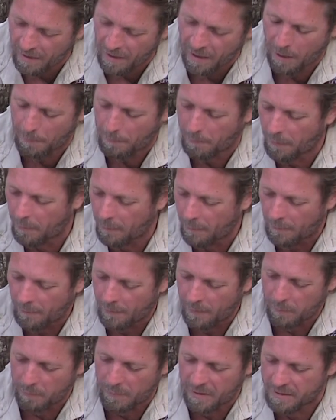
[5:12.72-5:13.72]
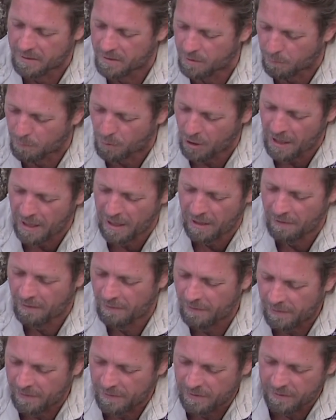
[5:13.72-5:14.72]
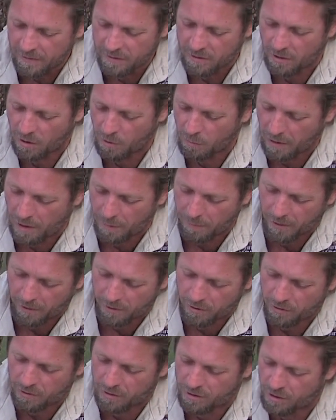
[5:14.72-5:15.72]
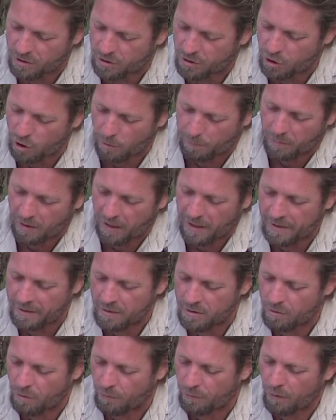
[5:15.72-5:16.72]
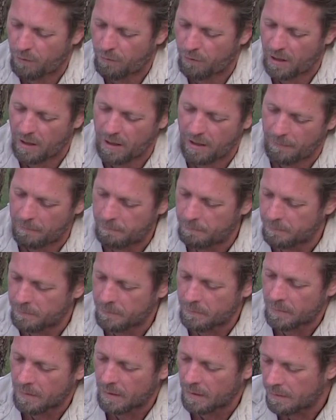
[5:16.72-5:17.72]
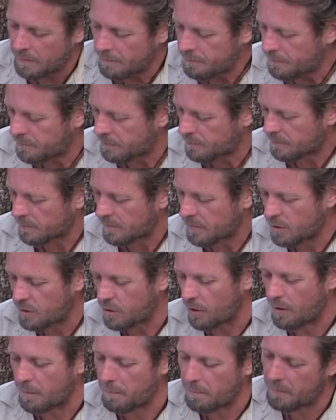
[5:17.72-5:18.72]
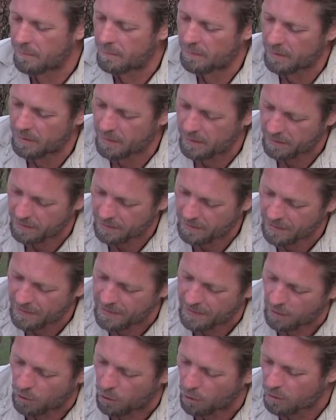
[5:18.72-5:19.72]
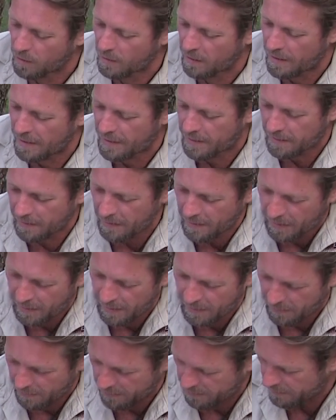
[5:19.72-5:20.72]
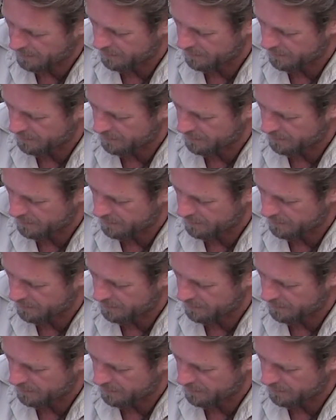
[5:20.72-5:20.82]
up piece of bread. So what I'm going to do is just chop the ends off over here. So it can kind of look like a